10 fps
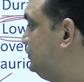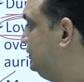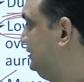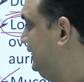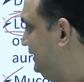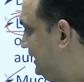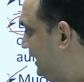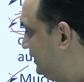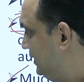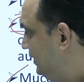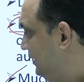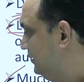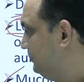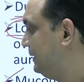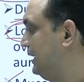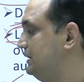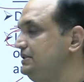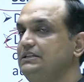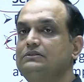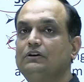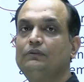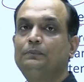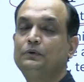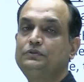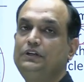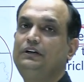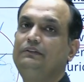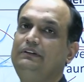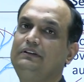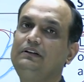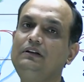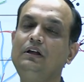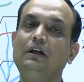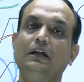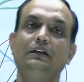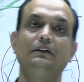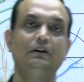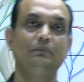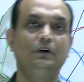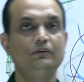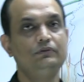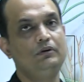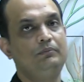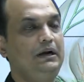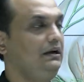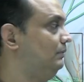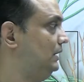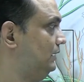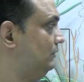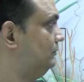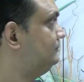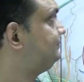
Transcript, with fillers: So these are the branches of posterior division in term of mandibular nerve.